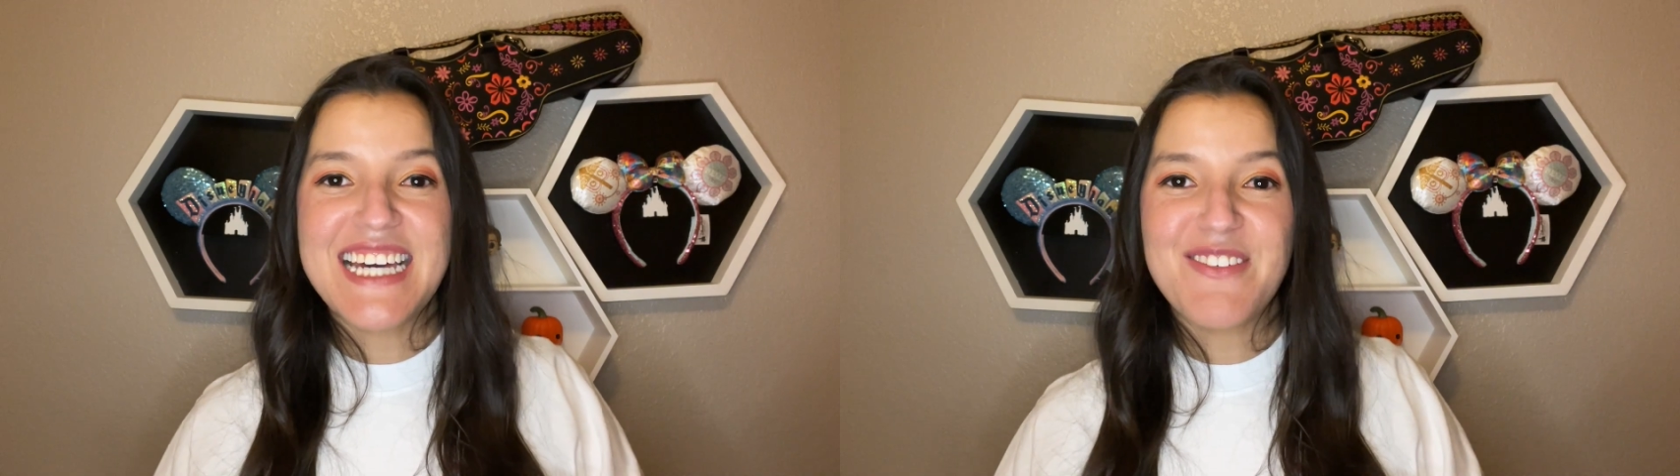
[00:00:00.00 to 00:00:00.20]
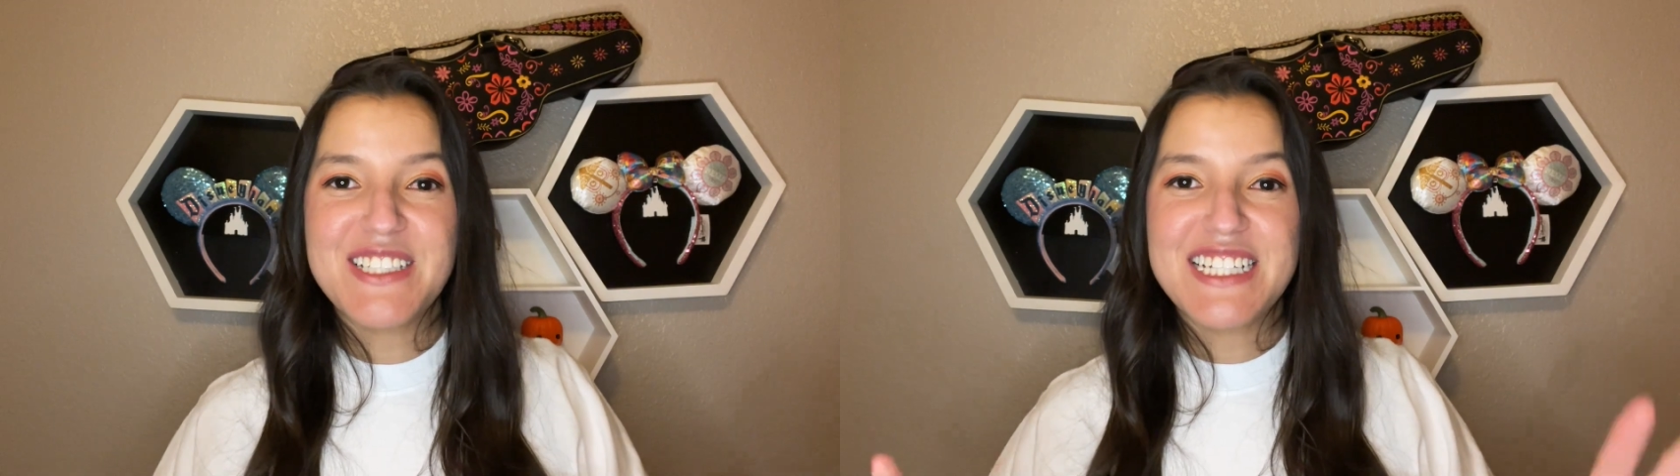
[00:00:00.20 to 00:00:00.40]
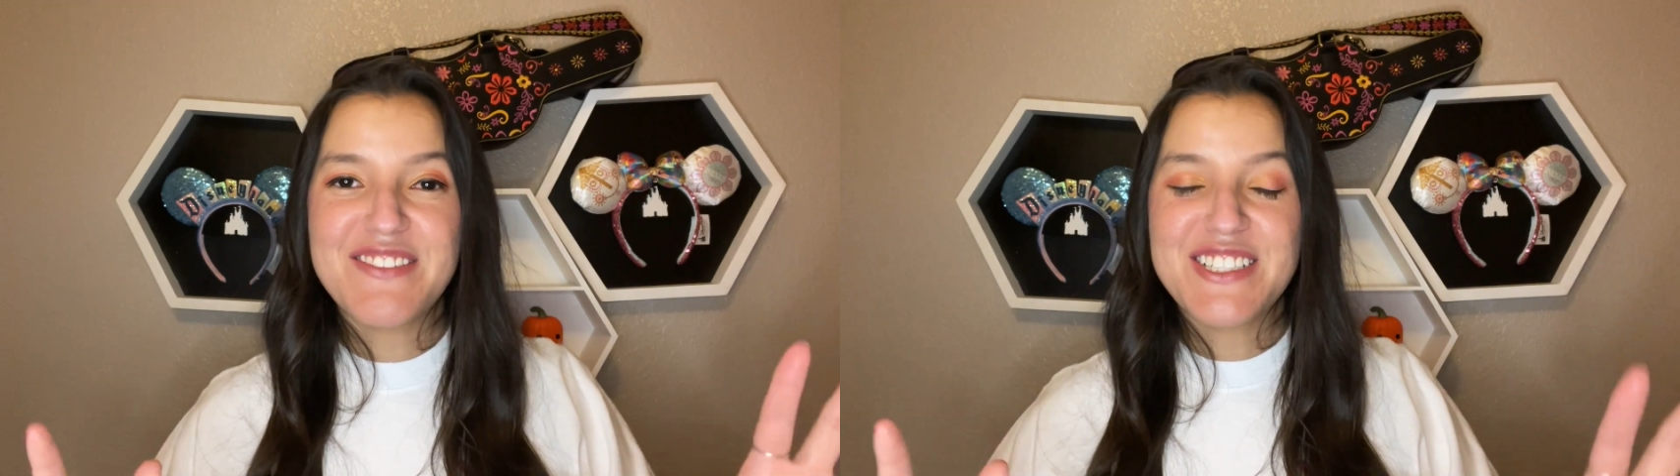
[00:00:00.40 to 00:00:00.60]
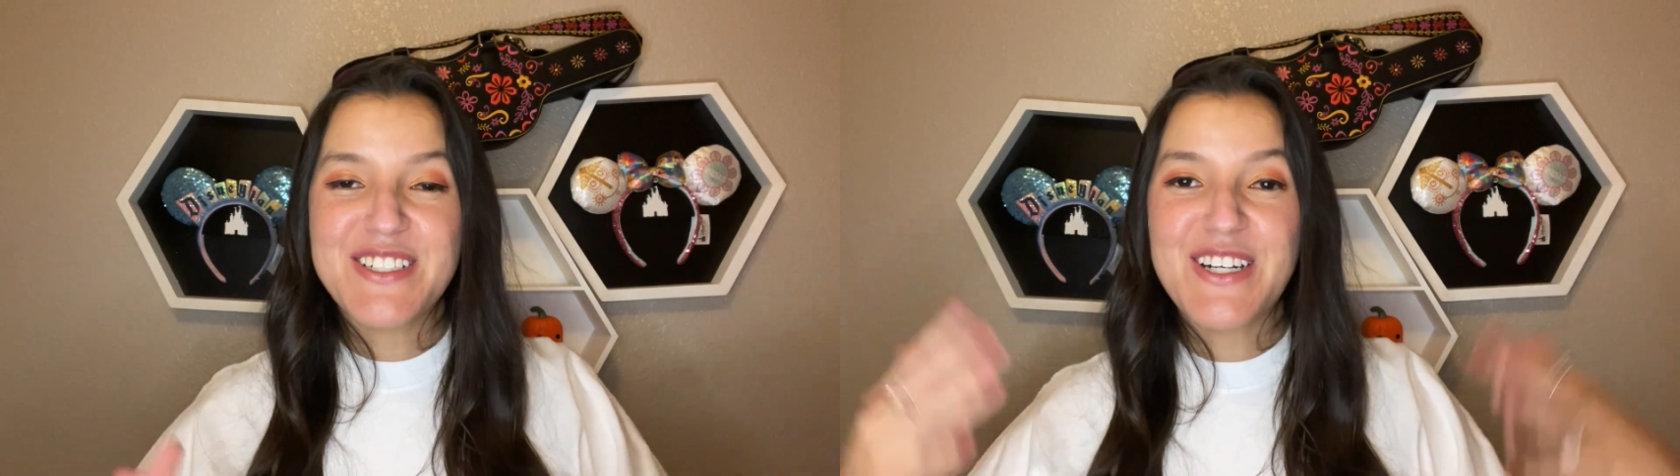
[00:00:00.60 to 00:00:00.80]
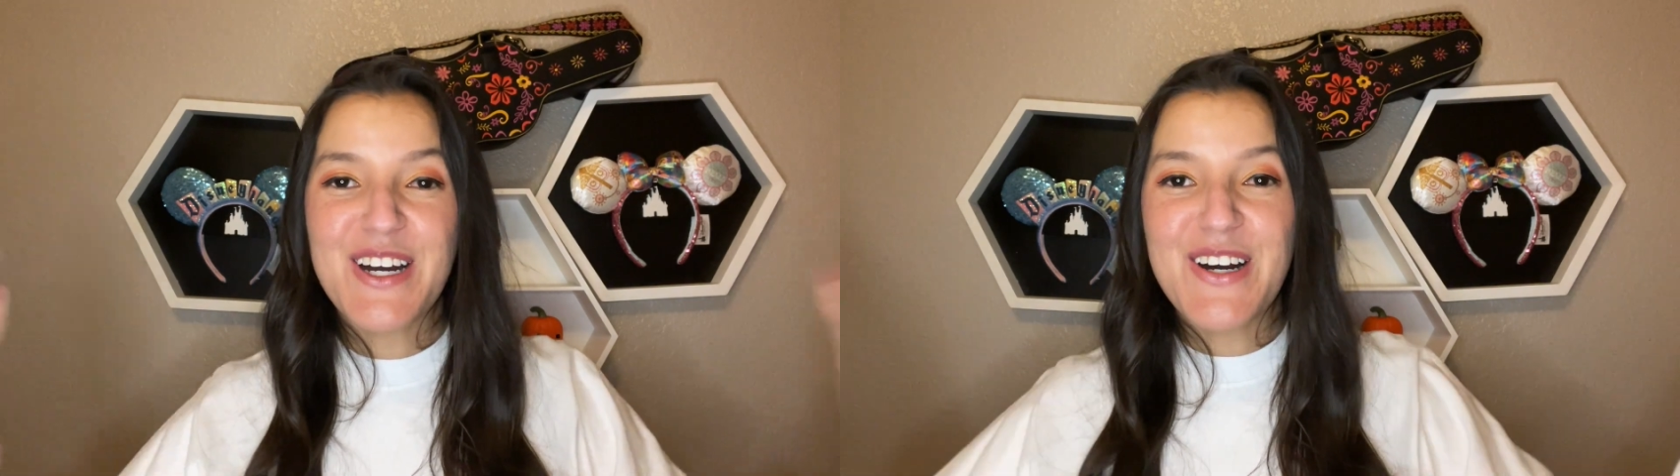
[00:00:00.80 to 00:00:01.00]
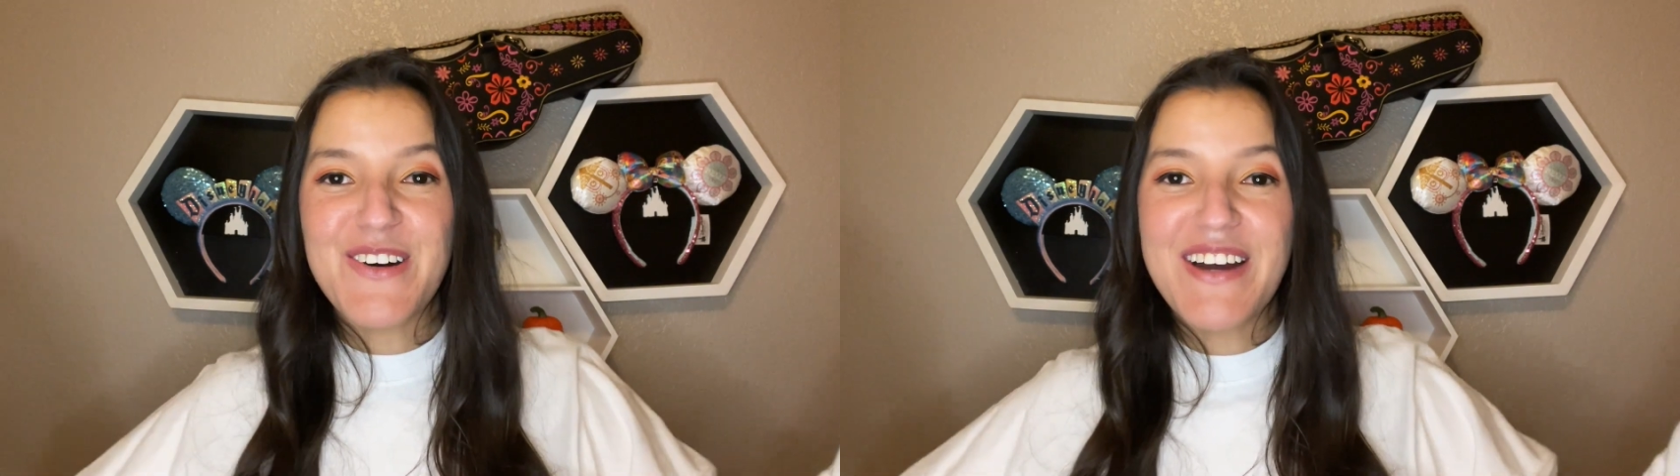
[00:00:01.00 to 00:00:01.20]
I would love to go